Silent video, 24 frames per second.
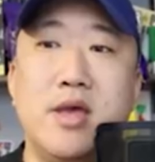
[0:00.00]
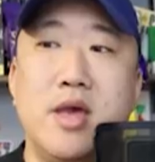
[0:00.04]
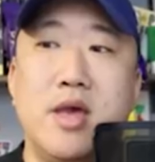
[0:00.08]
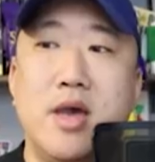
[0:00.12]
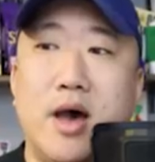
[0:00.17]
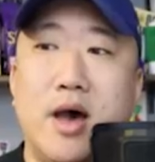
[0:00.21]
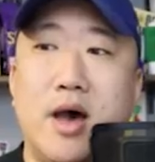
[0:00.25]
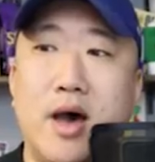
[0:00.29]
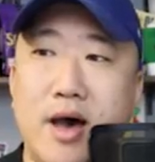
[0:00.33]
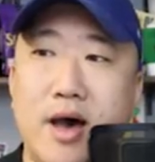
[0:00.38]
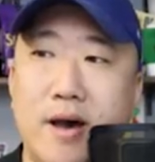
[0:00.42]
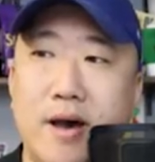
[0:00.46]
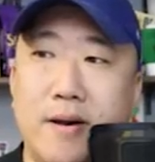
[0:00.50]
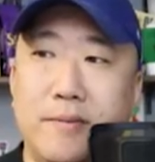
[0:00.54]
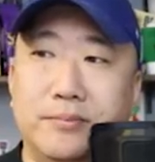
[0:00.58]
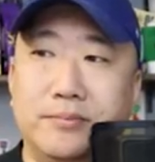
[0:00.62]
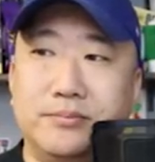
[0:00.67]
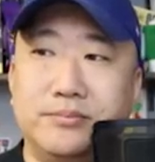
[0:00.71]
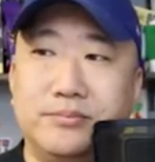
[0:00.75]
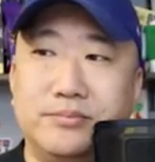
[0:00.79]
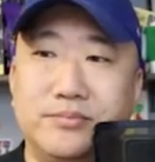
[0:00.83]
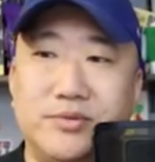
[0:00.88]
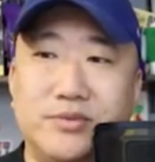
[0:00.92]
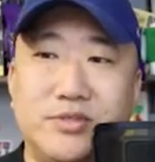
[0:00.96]
Um,
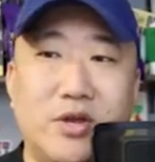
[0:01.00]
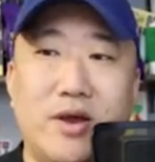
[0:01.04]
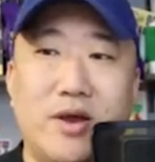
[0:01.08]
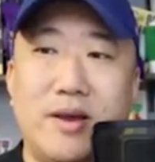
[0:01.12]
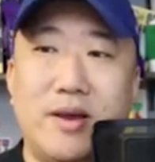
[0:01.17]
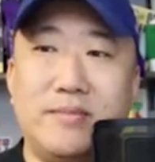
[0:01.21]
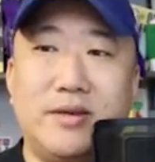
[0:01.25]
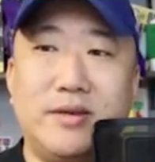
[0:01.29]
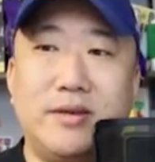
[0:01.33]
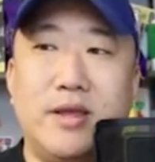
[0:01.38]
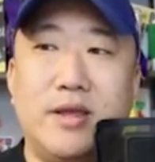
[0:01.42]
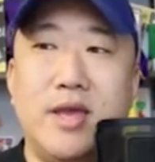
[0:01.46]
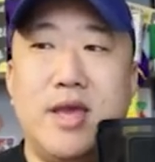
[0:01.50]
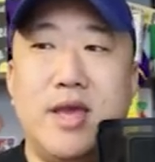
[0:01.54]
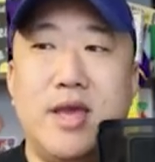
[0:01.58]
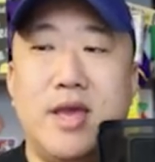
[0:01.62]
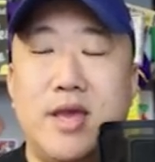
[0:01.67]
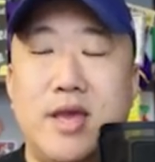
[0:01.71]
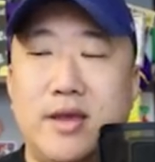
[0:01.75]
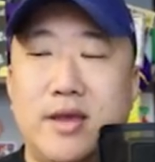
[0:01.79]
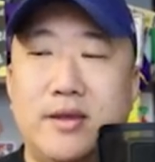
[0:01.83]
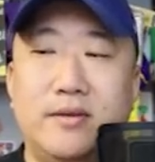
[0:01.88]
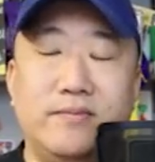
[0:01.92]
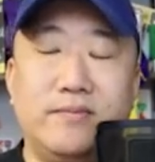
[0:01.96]
so, I mean,
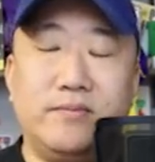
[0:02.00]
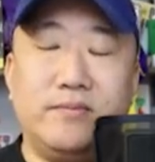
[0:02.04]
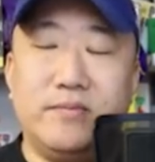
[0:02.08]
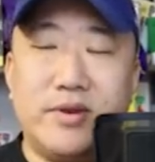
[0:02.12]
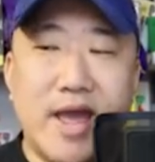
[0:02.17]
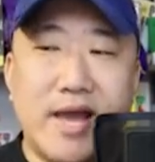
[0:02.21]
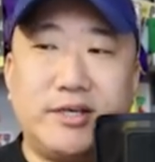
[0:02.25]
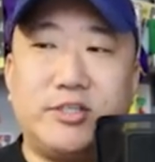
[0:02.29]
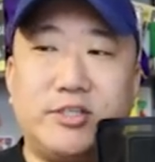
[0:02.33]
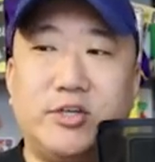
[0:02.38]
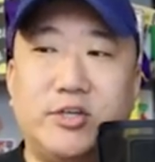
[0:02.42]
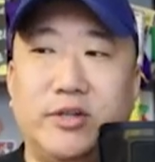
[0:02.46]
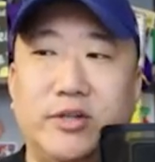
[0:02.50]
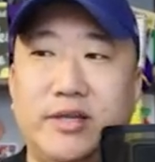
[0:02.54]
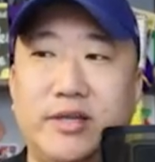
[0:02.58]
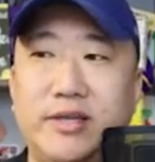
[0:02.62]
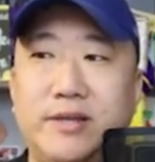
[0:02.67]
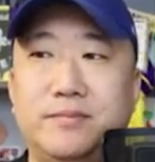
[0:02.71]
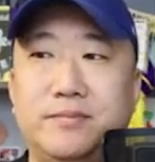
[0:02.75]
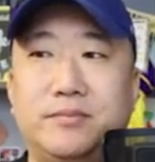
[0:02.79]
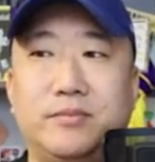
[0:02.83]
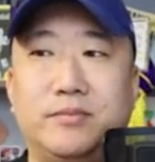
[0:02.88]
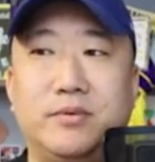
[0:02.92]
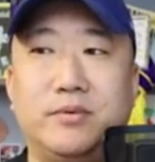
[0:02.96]
nationally,
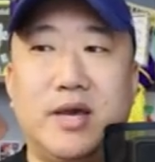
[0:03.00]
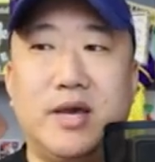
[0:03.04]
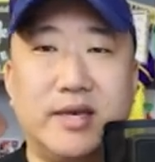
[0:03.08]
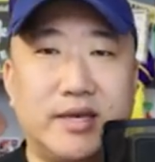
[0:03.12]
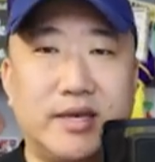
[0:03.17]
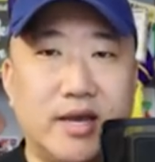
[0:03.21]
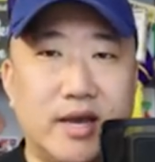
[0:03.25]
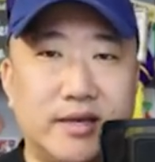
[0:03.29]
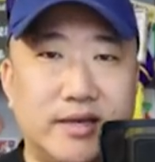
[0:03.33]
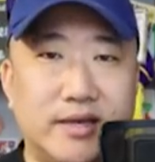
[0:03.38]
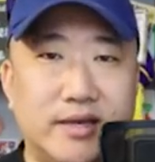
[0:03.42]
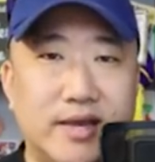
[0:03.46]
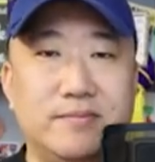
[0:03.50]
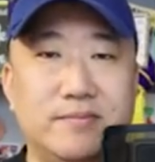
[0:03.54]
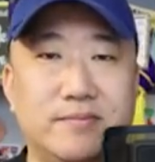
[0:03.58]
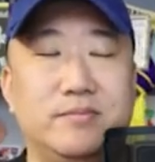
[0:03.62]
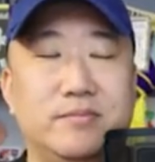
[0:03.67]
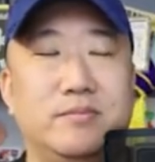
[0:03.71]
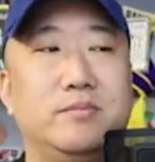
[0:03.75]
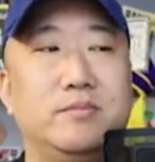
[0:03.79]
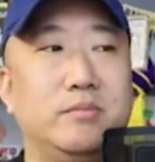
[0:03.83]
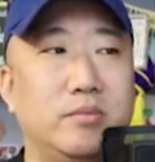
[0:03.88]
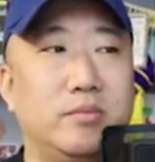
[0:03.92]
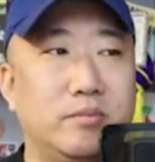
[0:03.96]
again,
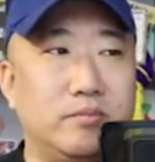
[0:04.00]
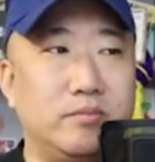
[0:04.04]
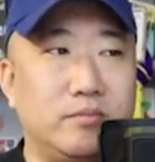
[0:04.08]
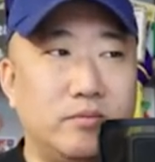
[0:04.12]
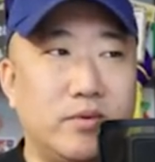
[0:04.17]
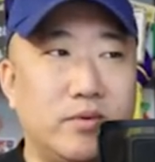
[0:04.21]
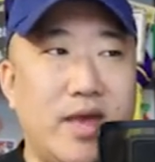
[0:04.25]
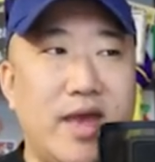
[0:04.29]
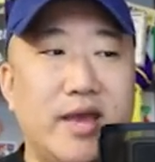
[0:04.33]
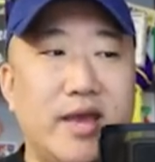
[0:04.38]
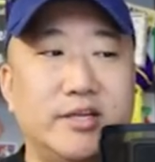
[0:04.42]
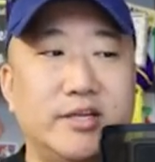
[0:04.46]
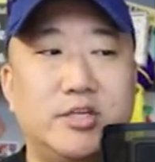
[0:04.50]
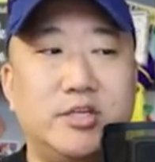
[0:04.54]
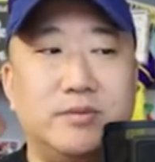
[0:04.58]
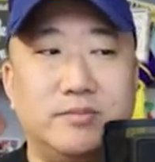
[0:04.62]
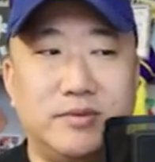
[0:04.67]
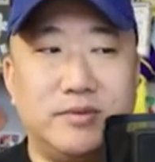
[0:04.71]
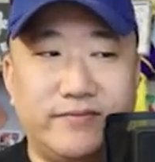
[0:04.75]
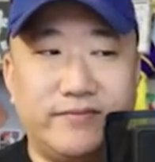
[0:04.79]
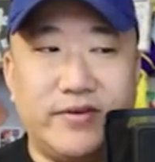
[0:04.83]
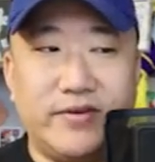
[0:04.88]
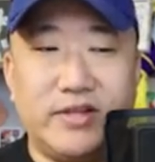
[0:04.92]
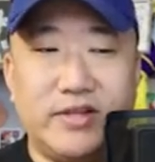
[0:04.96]
edge,
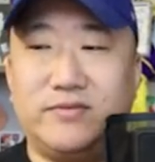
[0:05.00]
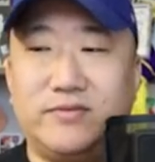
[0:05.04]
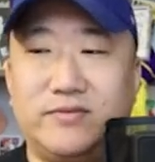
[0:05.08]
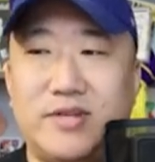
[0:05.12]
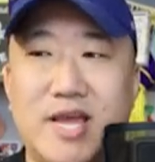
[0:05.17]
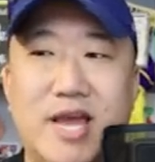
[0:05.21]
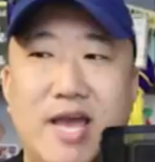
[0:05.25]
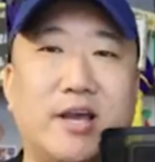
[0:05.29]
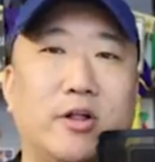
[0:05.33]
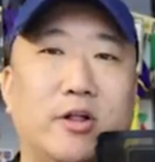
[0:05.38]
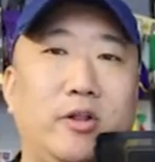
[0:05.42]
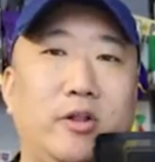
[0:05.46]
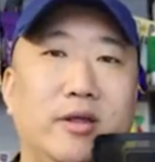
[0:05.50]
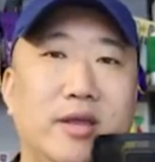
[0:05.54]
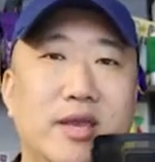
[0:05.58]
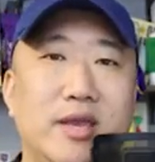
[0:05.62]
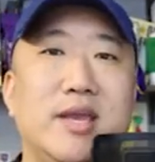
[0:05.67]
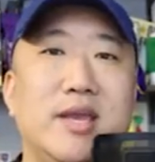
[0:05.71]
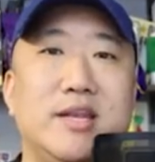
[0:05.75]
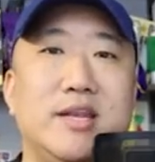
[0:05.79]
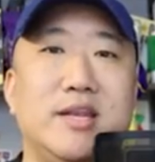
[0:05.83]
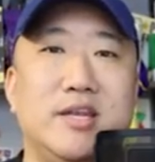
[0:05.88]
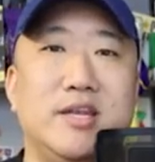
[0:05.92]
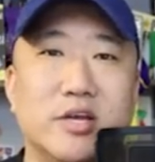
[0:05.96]
defensive tackle, it, it
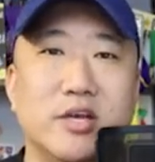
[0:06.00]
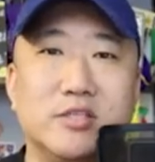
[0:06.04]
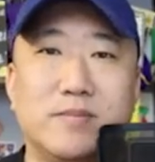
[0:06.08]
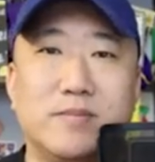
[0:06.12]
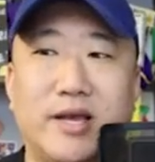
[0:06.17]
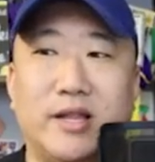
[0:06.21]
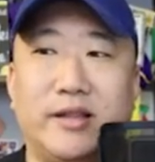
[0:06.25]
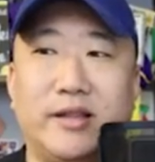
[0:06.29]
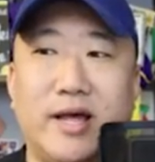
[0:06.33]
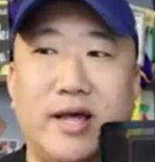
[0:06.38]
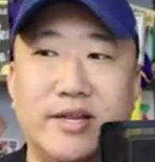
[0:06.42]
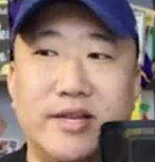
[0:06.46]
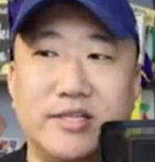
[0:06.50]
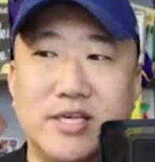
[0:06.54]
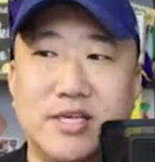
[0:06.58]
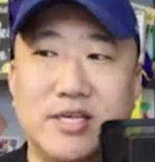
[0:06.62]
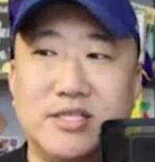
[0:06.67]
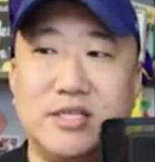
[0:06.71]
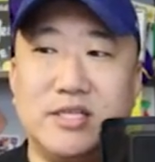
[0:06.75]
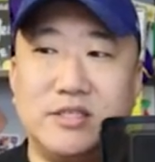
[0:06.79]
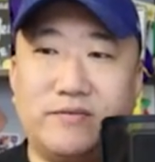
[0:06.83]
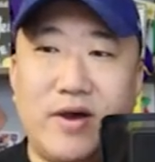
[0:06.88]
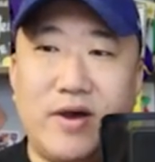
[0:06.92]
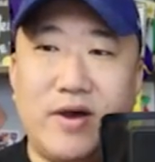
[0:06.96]
does make a lot of sense.
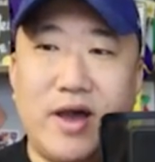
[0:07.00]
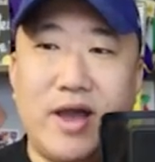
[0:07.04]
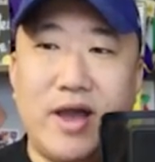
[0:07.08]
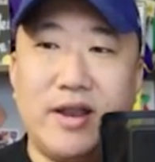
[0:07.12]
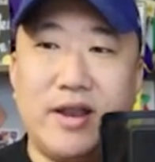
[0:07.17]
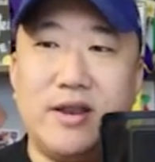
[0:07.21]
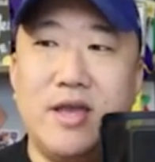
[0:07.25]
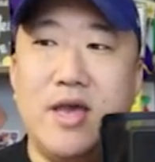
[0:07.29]
It's fine.